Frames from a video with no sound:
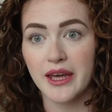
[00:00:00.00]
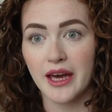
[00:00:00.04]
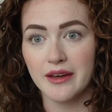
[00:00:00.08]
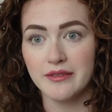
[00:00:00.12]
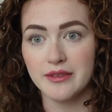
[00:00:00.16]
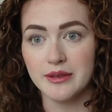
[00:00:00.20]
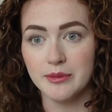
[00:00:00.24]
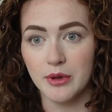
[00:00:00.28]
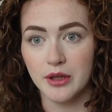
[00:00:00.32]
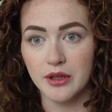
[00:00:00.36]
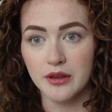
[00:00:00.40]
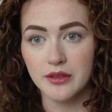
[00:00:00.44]

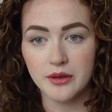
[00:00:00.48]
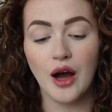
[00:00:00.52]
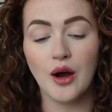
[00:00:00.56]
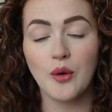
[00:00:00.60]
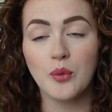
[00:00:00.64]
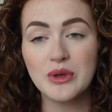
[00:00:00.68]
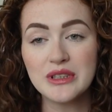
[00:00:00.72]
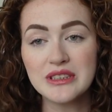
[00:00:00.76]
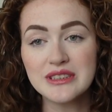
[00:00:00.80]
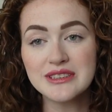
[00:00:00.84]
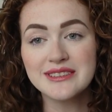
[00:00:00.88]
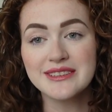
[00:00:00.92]
heavy month. I
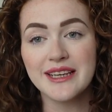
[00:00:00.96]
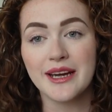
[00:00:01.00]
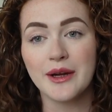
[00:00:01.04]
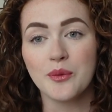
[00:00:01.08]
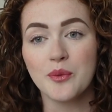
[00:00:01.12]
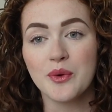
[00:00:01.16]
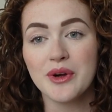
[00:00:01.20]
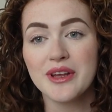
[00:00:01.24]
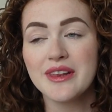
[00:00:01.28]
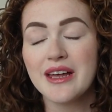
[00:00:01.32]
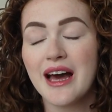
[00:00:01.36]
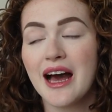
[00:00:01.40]
will say,
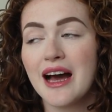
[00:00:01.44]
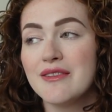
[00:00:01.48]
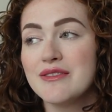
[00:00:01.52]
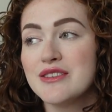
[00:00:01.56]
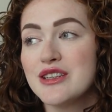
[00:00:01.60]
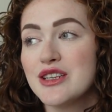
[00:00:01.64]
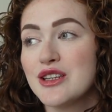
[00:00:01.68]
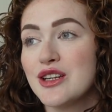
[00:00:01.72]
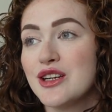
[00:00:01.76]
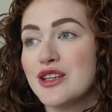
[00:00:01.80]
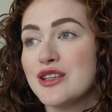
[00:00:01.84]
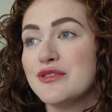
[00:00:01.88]
where they're having
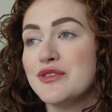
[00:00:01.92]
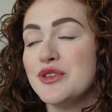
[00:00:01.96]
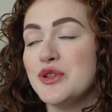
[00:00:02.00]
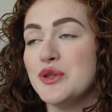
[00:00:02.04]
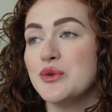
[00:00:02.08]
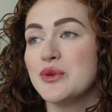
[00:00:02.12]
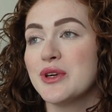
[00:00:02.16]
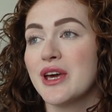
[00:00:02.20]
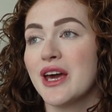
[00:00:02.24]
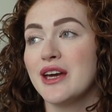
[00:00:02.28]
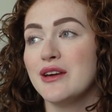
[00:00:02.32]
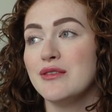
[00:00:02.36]
a lot of
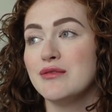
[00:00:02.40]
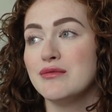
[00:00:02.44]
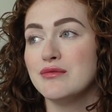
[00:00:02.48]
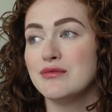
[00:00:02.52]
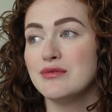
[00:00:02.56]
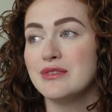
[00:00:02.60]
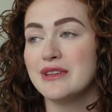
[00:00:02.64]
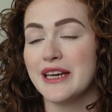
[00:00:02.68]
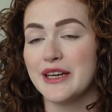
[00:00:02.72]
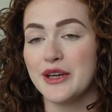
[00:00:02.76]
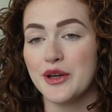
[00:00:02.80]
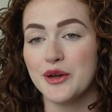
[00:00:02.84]
UK
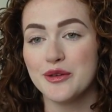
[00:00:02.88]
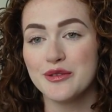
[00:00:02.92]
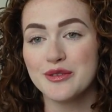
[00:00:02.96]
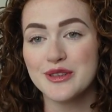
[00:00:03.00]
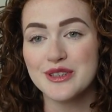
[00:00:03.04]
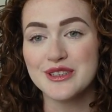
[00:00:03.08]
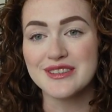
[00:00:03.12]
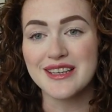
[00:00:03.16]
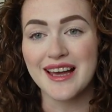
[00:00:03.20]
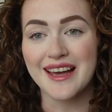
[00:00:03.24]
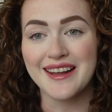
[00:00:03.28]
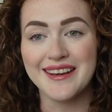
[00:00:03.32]

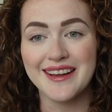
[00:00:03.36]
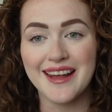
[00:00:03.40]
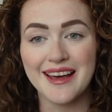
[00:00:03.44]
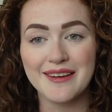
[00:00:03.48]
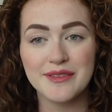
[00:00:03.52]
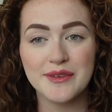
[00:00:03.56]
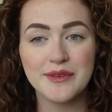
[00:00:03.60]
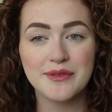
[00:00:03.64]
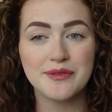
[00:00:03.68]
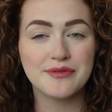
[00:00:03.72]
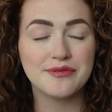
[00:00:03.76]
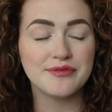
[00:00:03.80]
layovers, I
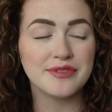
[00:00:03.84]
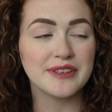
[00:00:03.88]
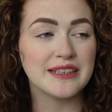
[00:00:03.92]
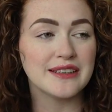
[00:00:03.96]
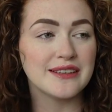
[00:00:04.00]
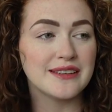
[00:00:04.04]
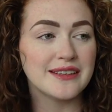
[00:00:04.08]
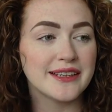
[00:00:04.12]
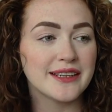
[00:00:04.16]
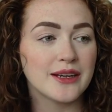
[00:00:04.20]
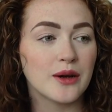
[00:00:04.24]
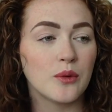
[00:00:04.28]
never
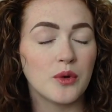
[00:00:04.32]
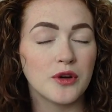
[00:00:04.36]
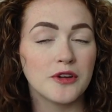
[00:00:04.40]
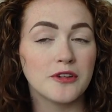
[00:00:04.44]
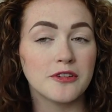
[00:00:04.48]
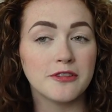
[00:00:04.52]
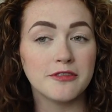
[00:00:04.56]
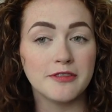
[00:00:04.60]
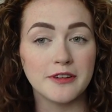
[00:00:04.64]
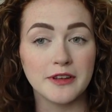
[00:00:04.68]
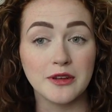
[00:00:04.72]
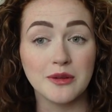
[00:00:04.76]
feel like I want
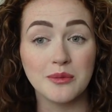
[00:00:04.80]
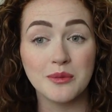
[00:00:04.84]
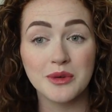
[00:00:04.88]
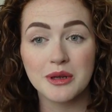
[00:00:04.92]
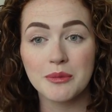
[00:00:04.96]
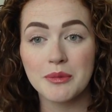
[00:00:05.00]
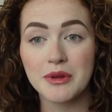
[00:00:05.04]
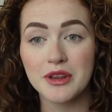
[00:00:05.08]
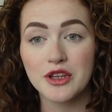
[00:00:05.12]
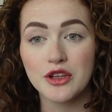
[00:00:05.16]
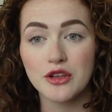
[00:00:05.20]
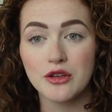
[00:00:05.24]
to film when
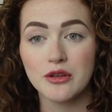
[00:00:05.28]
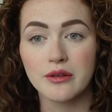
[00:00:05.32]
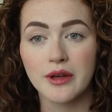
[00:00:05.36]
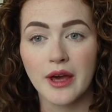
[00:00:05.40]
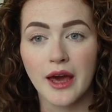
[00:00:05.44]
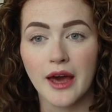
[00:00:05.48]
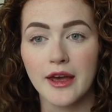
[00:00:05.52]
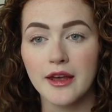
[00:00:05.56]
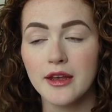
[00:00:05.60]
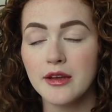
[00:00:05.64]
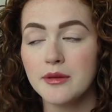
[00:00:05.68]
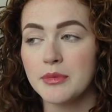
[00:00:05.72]
I'm in the
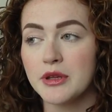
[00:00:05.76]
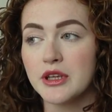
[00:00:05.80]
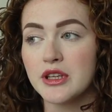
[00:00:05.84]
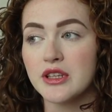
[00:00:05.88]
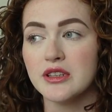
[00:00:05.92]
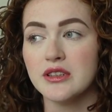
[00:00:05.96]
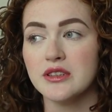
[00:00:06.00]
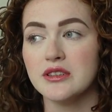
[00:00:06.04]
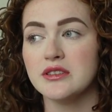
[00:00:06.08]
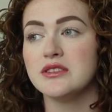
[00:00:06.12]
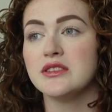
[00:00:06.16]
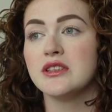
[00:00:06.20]
UK
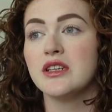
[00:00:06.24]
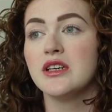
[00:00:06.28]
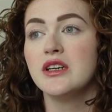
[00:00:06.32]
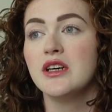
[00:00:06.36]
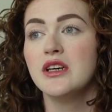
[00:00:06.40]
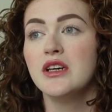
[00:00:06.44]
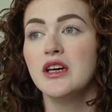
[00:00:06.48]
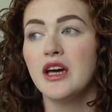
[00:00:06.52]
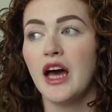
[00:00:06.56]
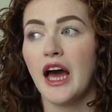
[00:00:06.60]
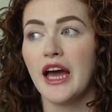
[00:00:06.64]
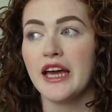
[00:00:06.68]
because
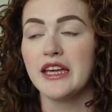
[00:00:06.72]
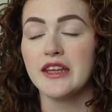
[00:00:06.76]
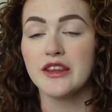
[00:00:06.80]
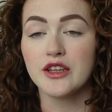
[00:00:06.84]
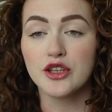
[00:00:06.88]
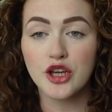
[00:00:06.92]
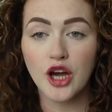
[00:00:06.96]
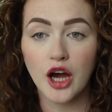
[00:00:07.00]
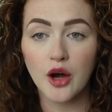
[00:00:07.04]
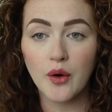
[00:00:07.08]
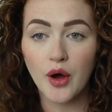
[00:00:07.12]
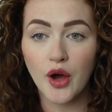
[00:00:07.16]
I either
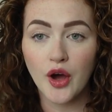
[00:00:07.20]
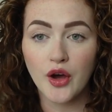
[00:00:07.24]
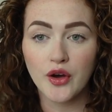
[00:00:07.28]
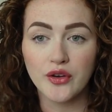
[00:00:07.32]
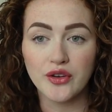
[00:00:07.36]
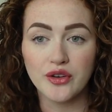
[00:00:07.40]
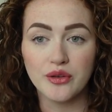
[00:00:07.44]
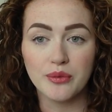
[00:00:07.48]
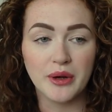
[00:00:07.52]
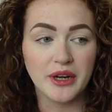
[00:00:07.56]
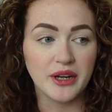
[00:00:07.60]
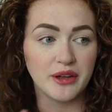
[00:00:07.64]
go
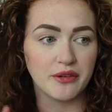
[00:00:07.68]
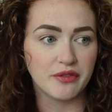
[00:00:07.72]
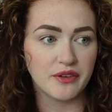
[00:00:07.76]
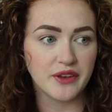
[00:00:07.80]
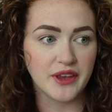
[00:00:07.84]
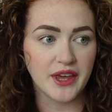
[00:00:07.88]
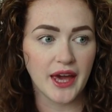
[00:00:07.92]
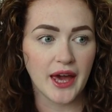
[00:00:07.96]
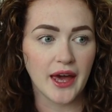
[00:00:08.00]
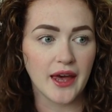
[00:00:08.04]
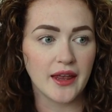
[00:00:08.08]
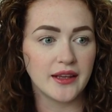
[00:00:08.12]
home and I
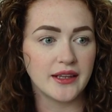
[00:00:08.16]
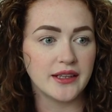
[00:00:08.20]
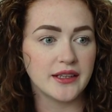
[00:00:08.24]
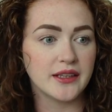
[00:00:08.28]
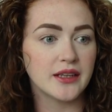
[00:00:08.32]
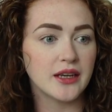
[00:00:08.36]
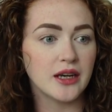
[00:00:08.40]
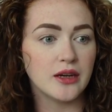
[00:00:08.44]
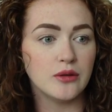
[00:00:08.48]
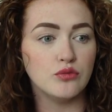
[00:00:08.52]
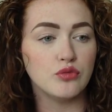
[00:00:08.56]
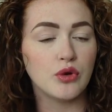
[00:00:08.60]
forget,
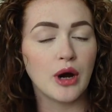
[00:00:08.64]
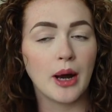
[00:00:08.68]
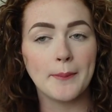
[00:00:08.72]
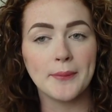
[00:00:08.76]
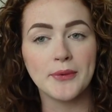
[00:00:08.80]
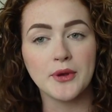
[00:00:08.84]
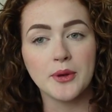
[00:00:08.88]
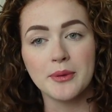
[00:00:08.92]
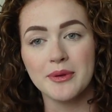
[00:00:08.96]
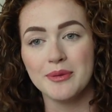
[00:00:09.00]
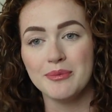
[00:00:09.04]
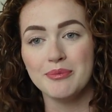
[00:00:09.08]
like, I'm
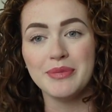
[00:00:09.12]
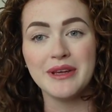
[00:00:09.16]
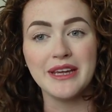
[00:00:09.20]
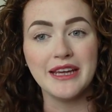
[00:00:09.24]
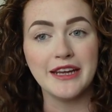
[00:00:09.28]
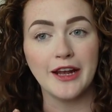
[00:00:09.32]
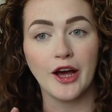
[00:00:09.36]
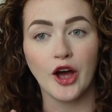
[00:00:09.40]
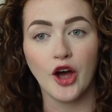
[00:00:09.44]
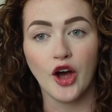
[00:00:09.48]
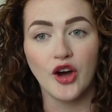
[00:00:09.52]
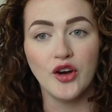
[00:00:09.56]
wrapped up in
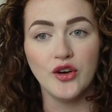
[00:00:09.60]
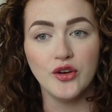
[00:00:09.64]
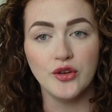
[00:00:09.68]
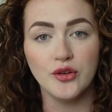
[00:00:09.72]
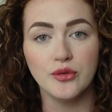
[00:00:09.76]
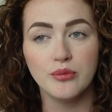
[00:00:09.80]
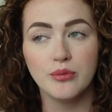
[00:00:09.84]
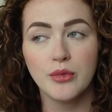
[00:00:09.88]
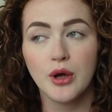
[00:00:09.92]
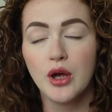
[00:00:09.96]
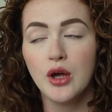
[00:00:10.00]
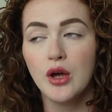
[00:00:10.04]
being at
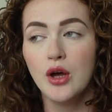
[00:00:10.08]
home,